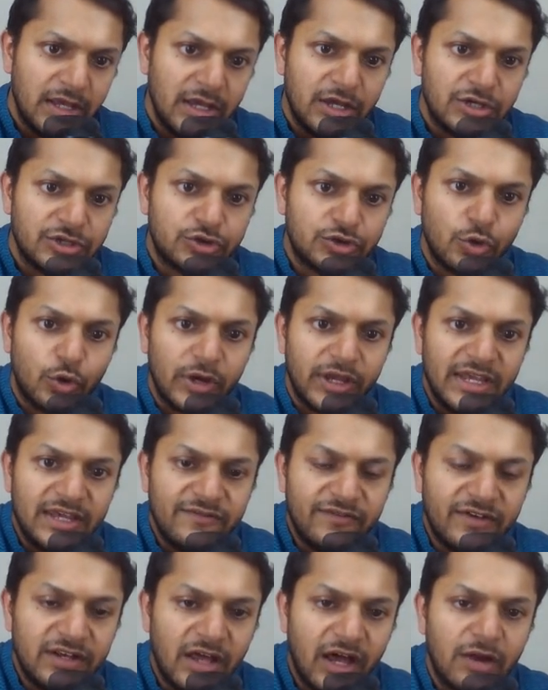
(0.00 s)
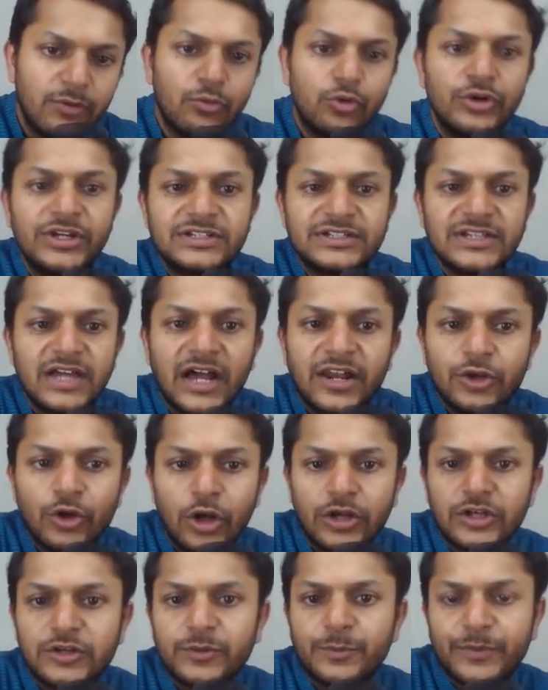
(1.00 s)
So even harmonics are
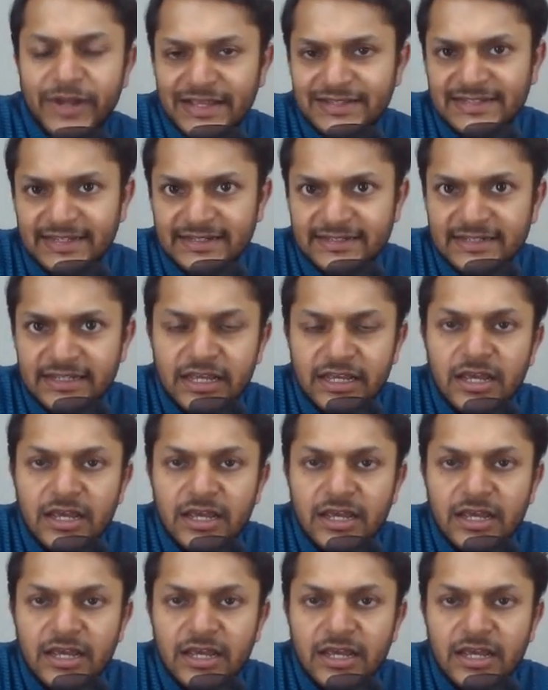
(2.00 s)
not present.